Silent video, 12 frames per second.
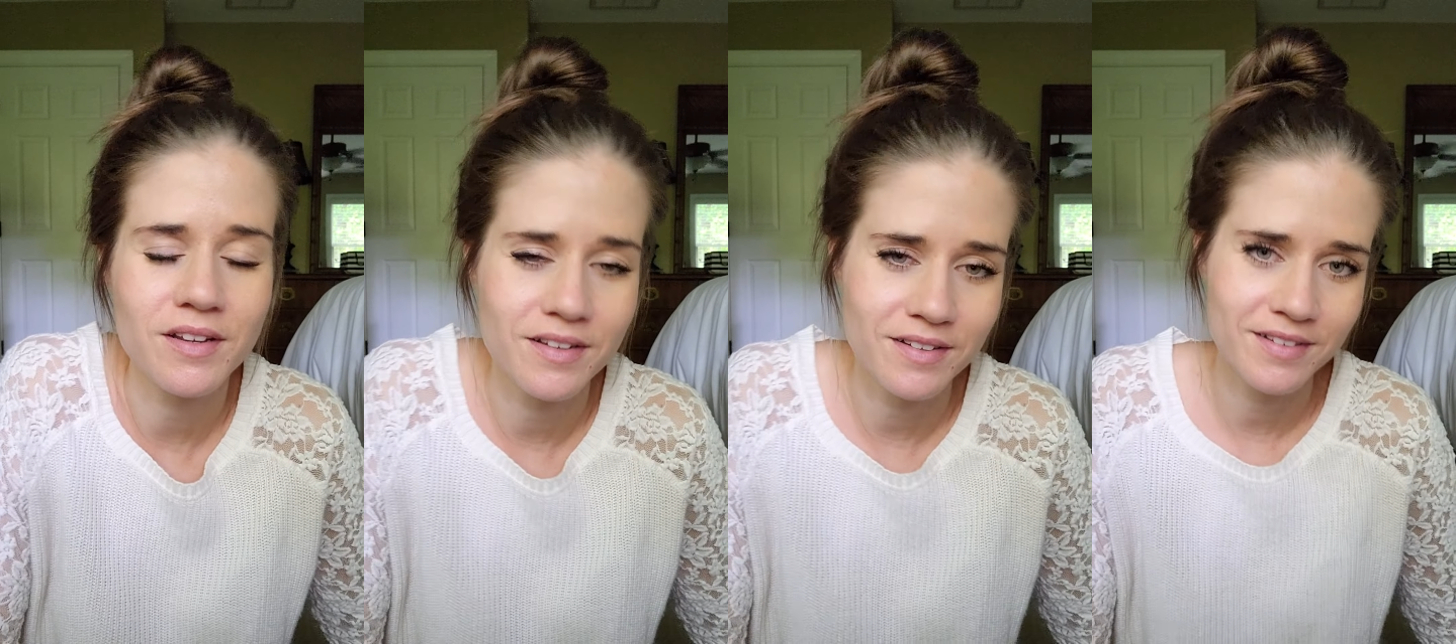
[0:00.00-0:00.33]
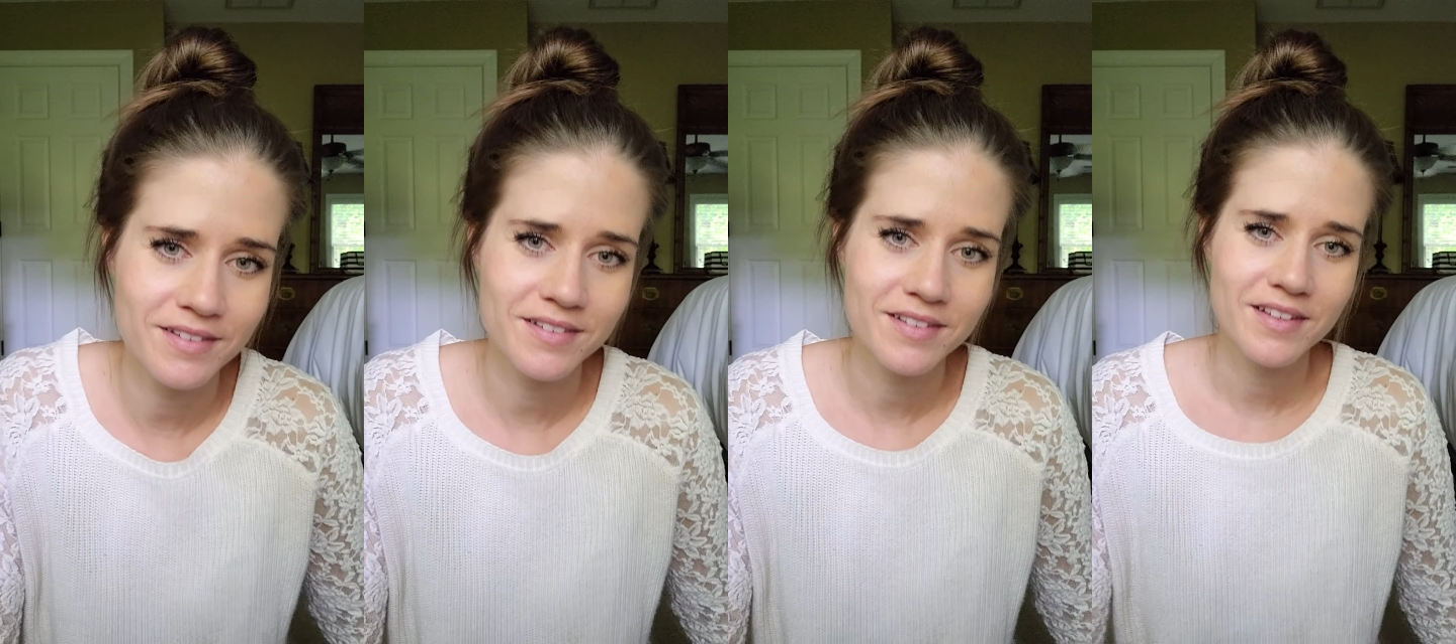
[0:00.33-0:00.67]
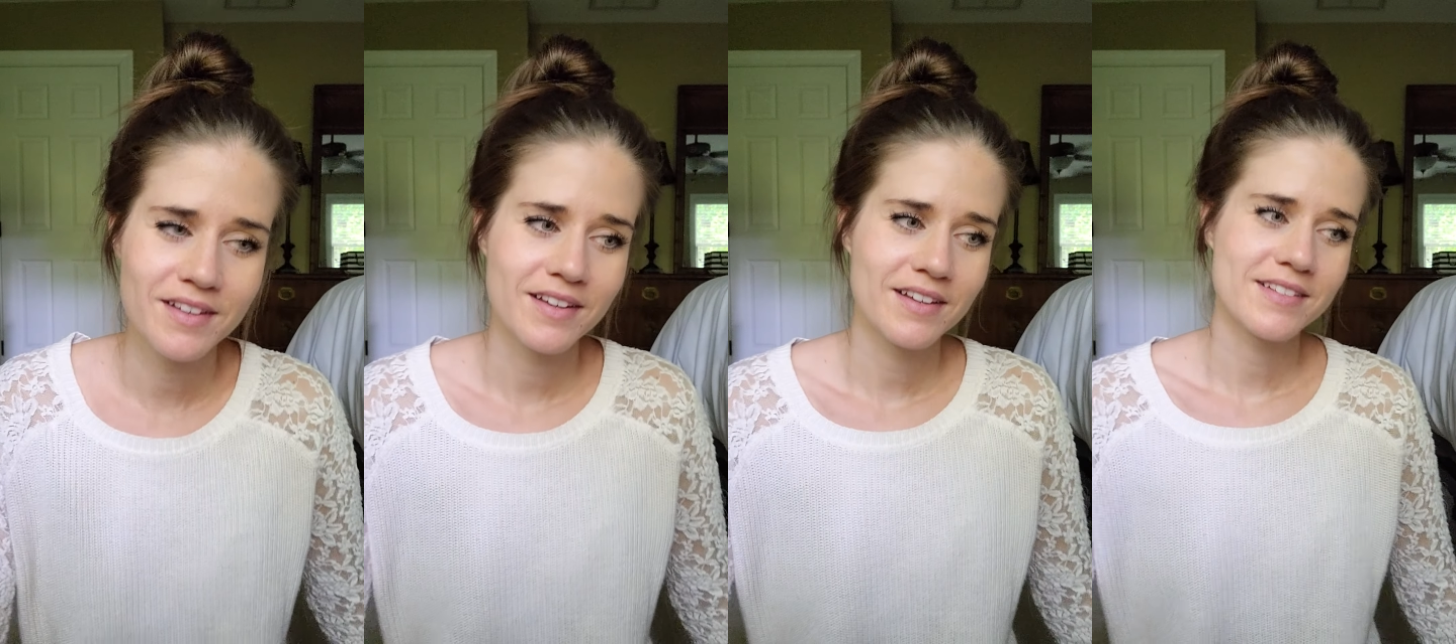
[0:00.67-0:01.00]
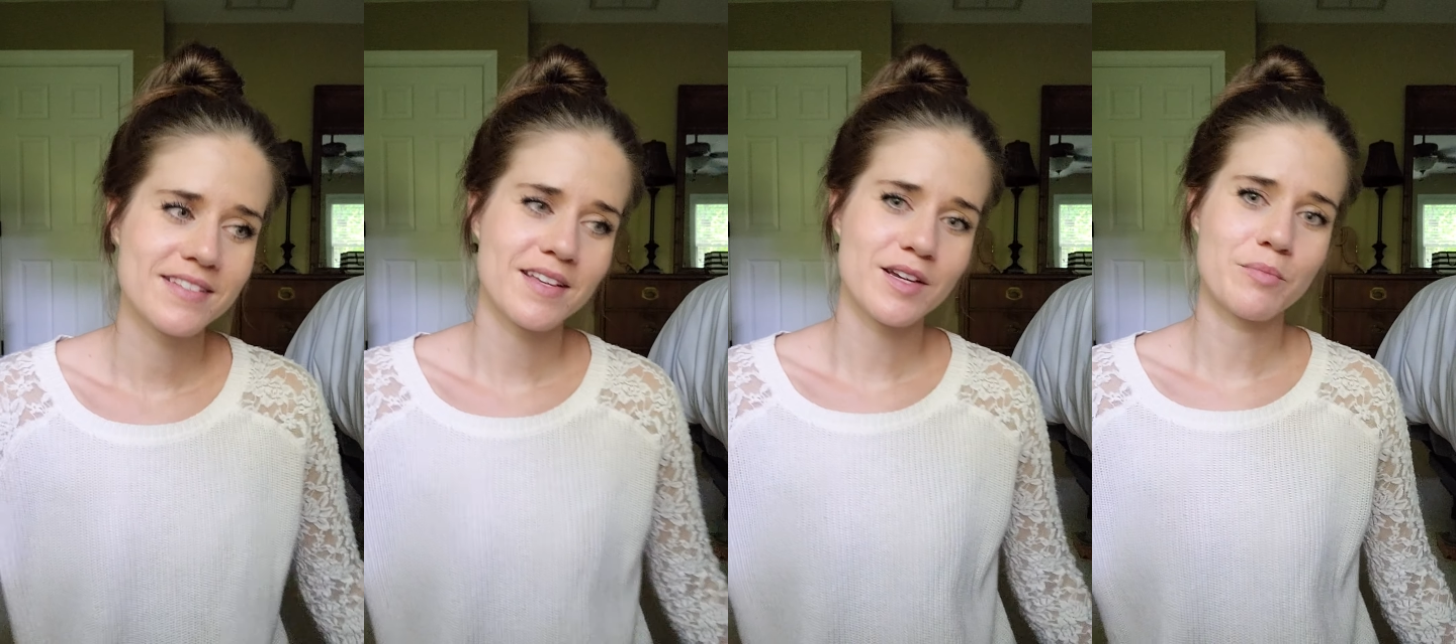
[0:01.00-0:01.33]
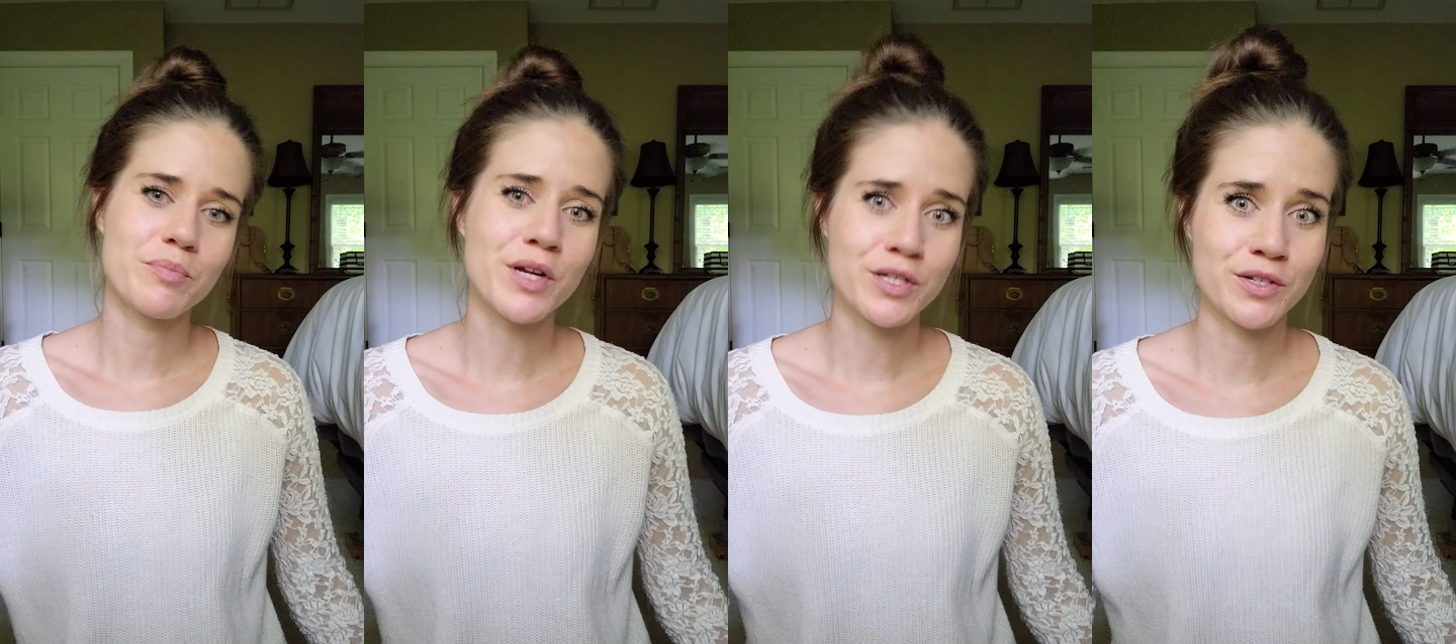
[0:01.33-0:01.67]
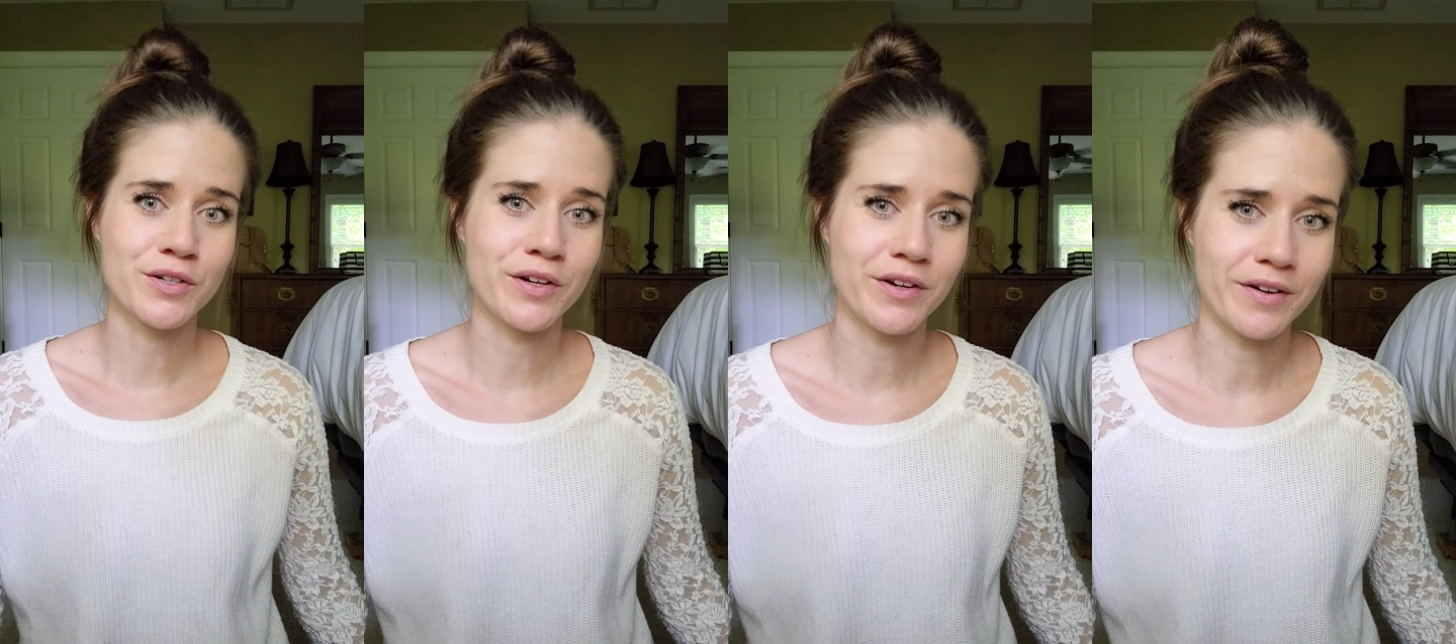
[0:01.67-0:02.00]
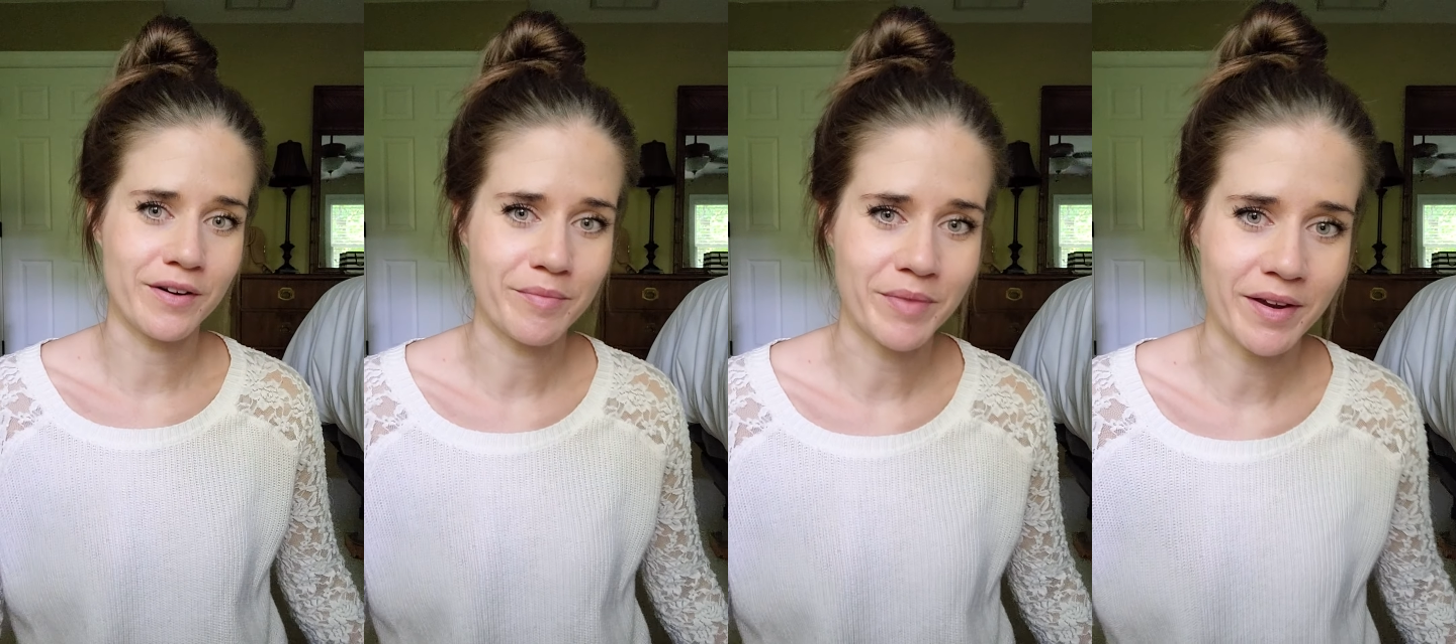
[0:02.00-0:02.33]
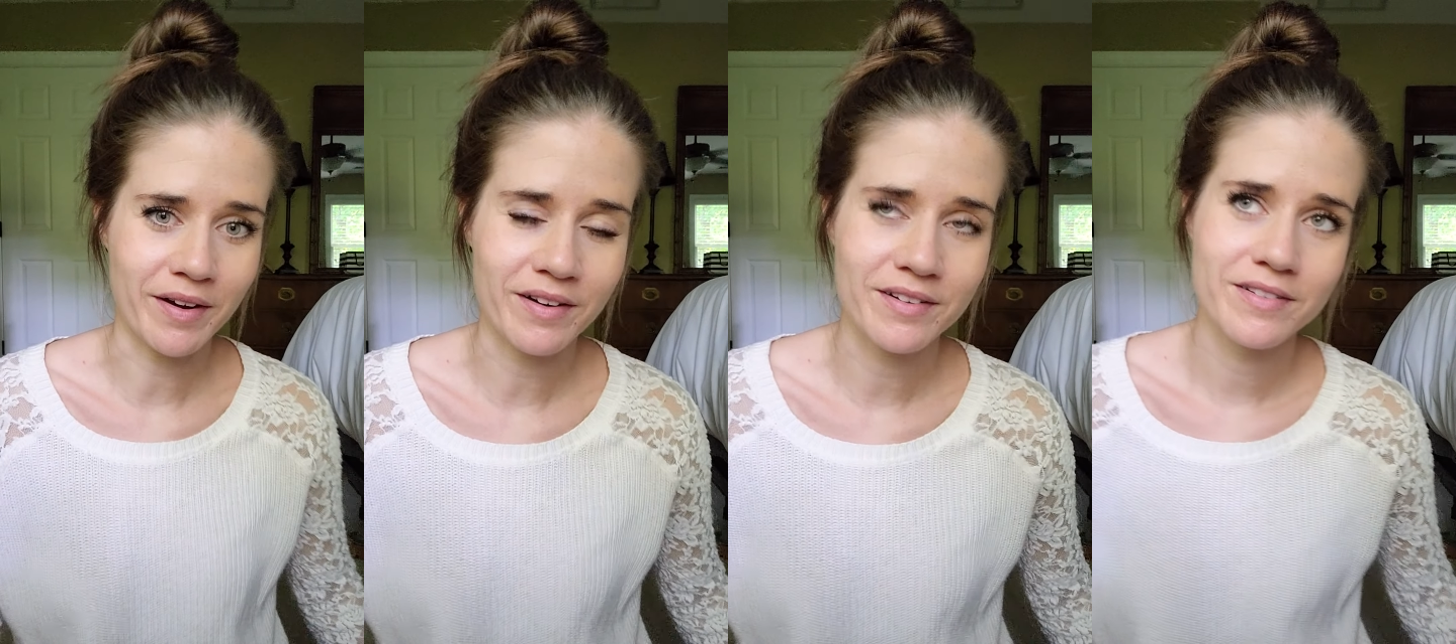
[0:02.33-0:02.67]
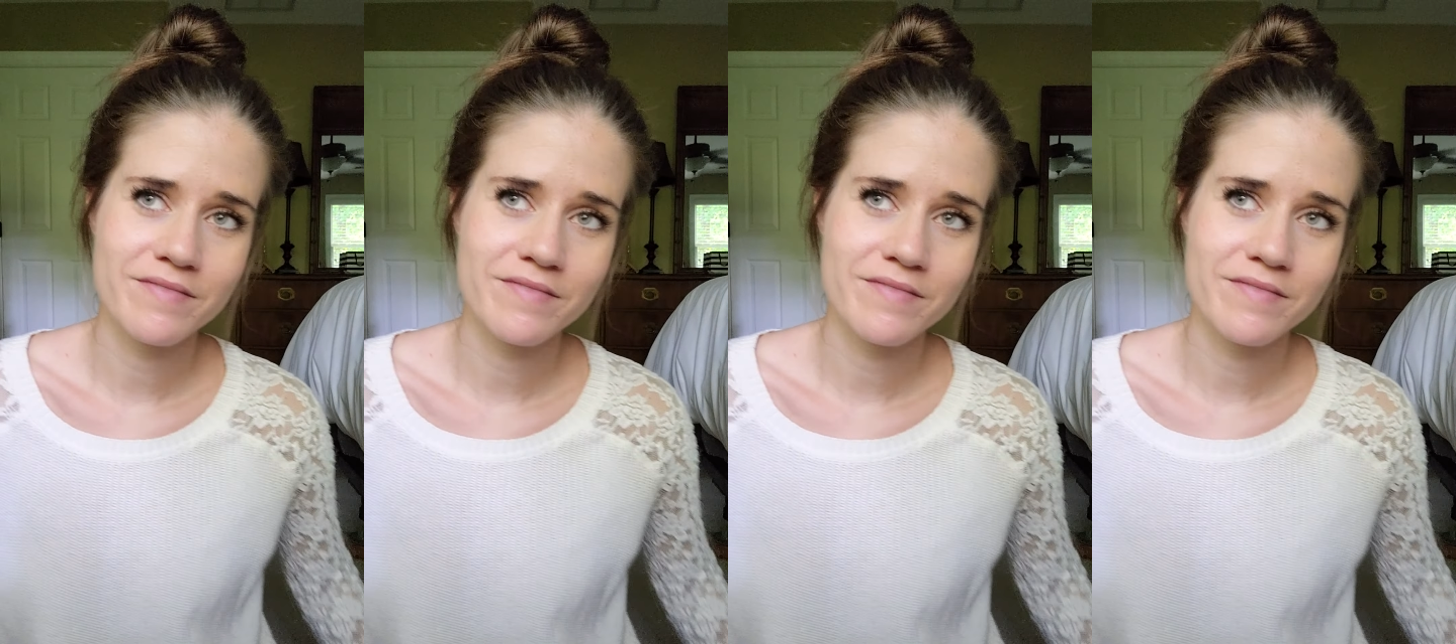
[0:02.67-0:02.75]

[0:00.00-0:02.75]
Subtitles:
It's like a pressure cooker up there.